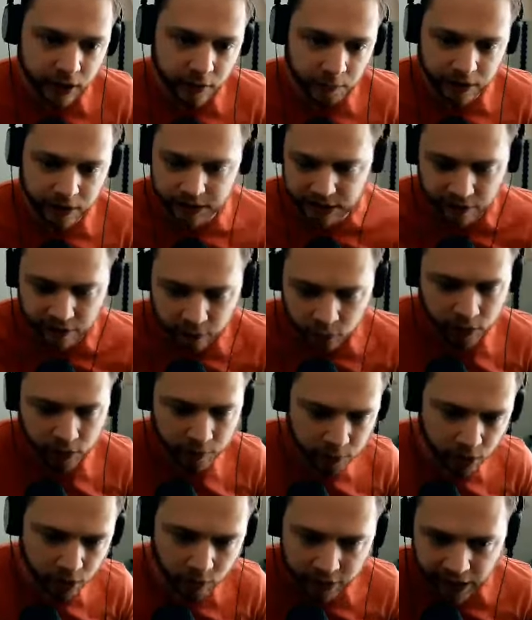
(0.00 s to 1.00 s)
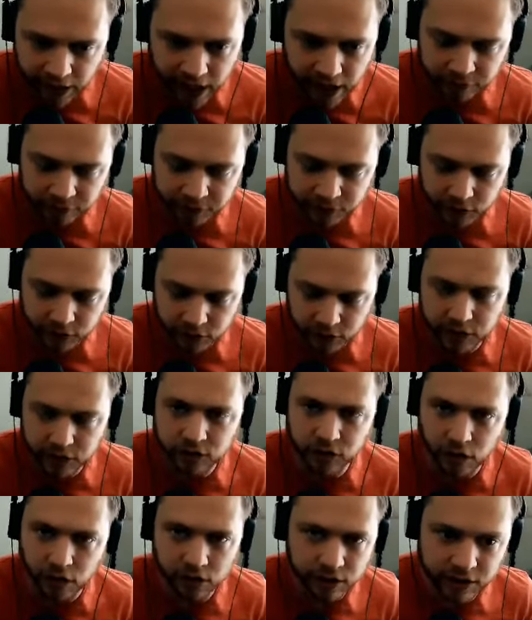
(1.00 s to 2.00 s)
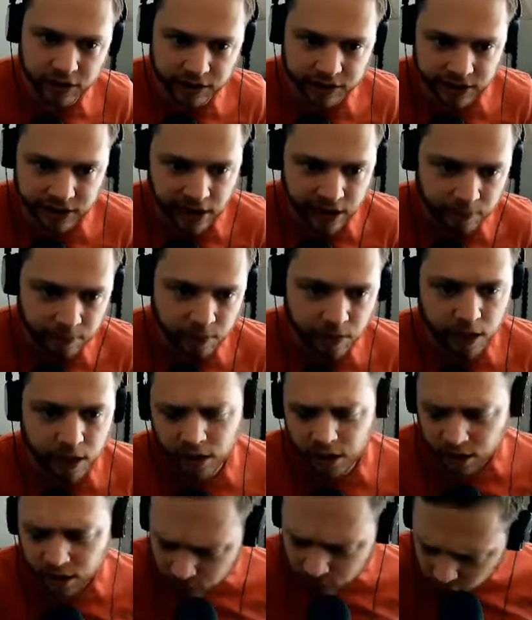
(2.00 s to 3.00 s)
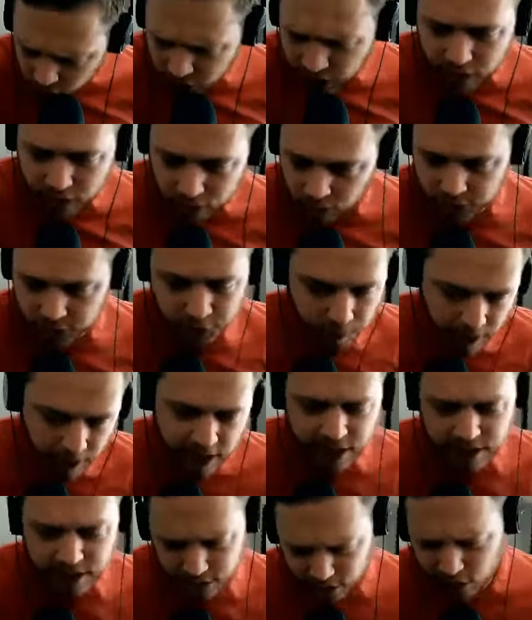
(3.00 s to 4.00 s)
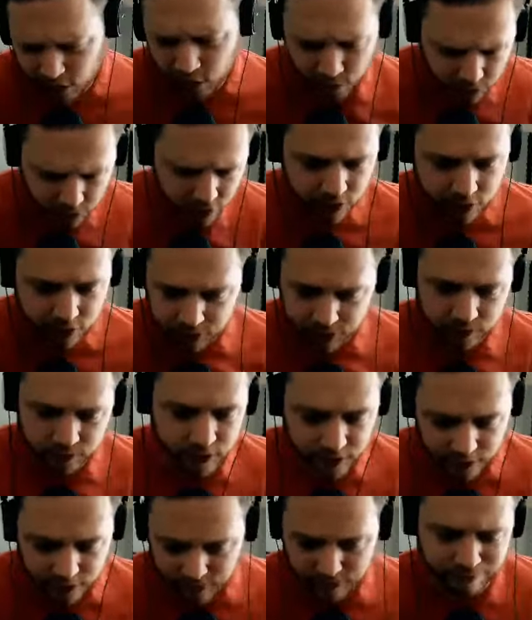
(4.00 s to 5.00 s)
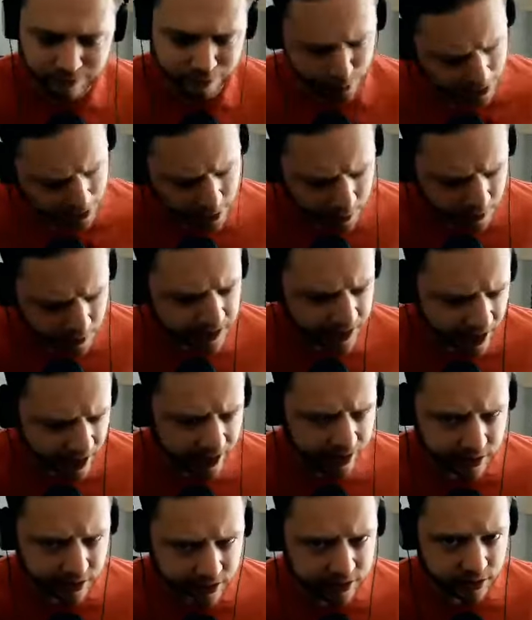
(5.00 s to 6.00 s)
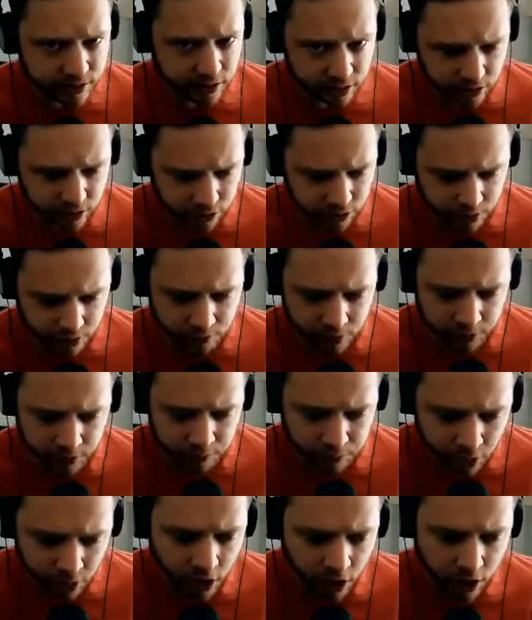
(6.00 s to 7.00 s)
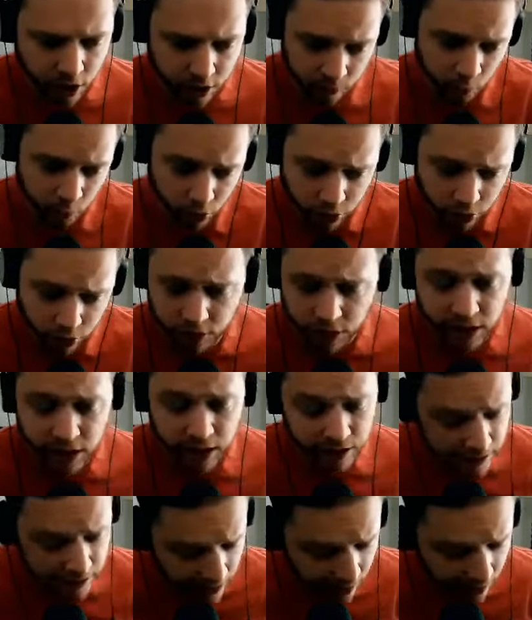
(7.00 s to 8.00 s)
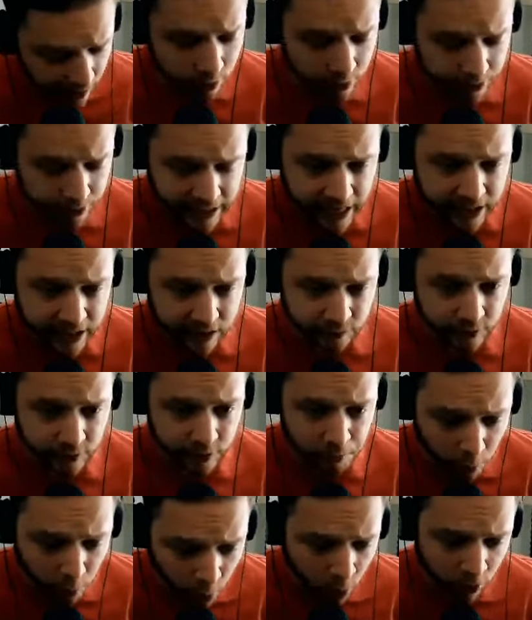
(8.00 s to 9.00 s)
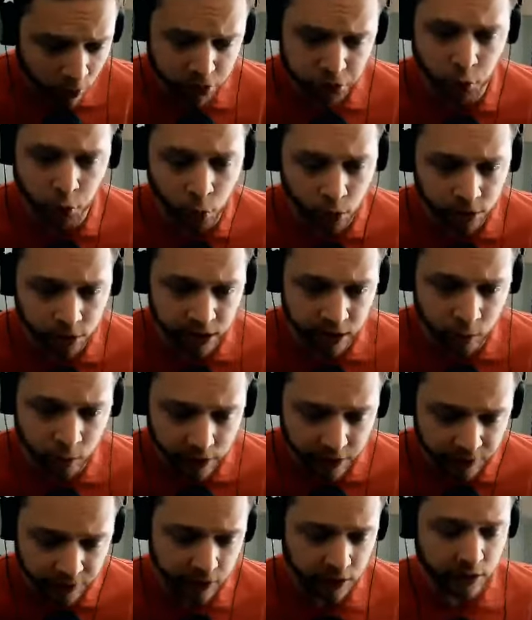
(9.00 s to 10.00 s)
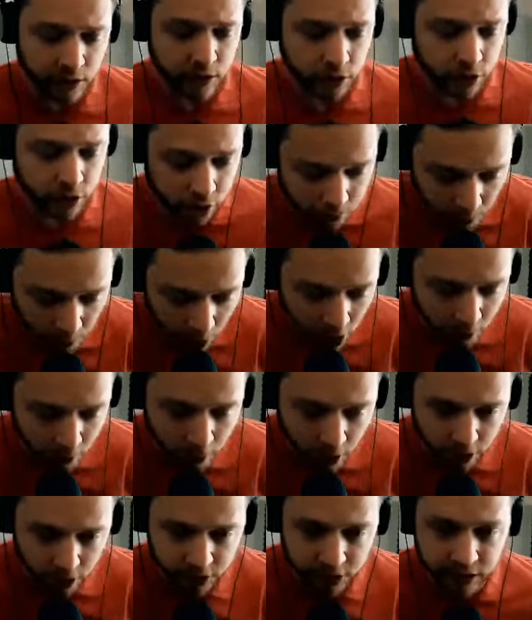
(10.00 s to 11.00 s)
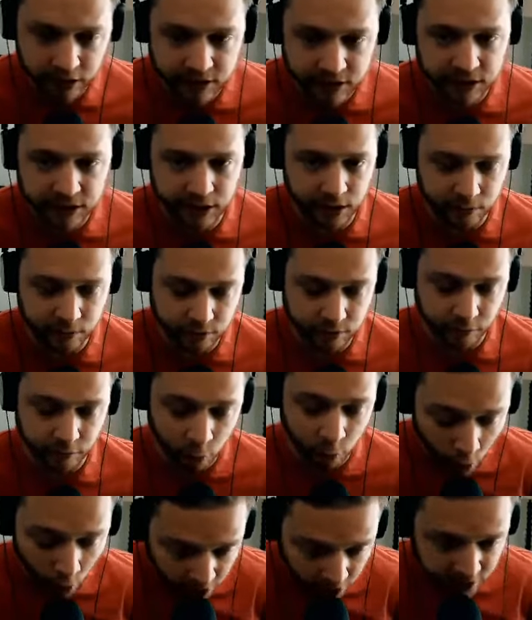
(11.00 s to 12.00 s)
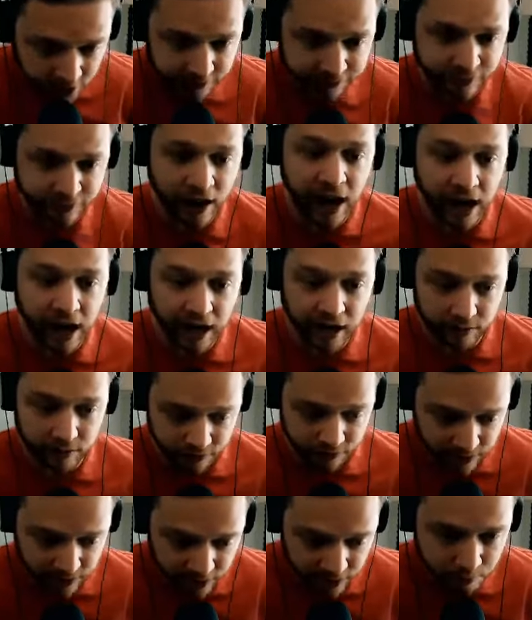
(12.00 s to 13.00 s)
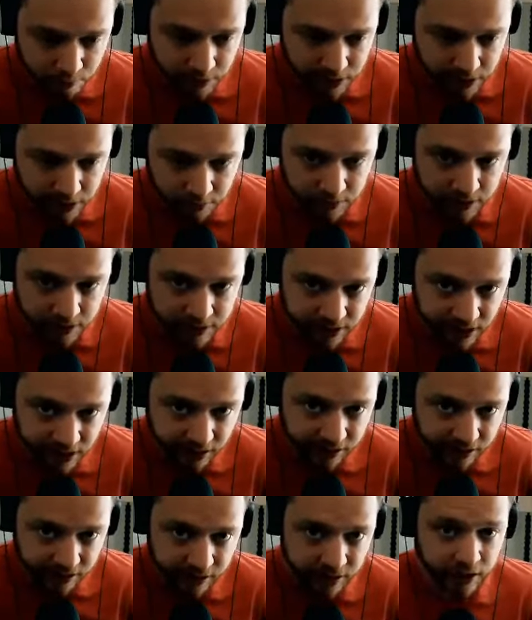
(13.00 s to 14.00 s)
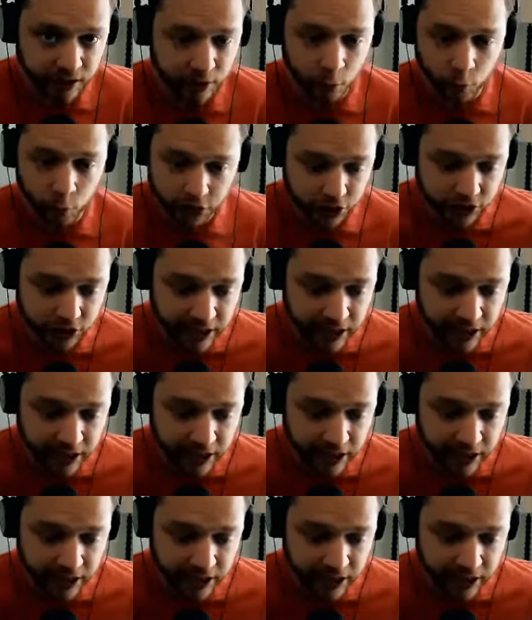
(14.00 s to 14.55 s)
because everyone I'm going after is all in the same general space. You know, there's B2B tech is still extremely broad, and we're narrowing that even more to working with small marketing teams of one to five in B2B tech, which Ooh.